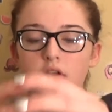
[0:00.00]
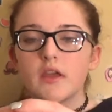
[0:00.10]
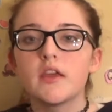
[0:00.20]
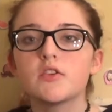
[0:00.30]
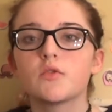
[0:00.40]

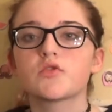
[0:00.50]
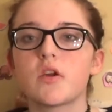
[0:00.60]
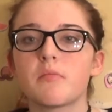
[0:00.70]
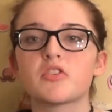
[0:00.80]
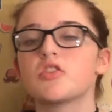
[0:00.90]
into a
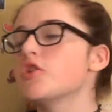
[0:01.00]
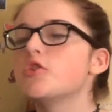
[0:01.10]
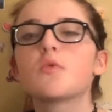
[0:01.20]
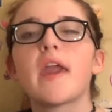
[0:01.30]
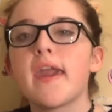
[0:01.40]
straight person.
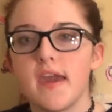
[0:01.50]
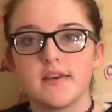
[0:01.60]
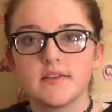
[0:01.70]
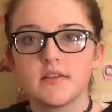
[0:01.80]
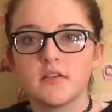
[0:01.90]
You
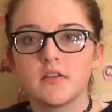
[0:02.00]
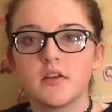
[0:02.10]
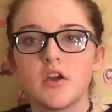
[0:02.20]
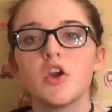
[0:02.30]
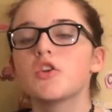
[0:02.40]
can't.
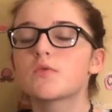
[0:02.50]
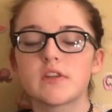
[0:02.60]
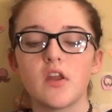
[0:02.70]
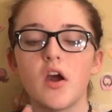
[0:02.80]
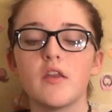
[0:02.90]
You
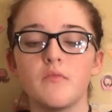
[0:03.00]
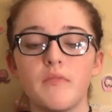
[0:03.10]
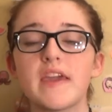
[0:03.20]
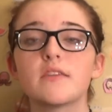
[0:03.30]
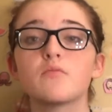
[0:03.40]
cannot
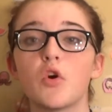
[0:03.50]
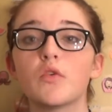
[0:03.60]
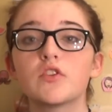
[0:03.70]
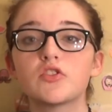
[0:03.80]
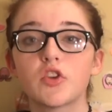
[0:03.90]
make them go
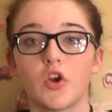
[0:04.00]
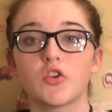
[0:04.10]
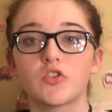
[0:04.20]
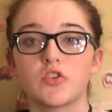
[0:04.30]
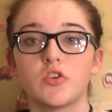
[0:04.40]
to
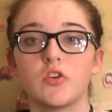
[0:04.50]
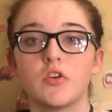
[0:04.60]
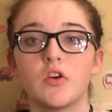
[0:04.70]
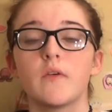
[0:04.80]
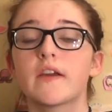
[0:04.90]
church,
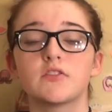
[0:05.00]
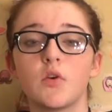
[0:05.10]
because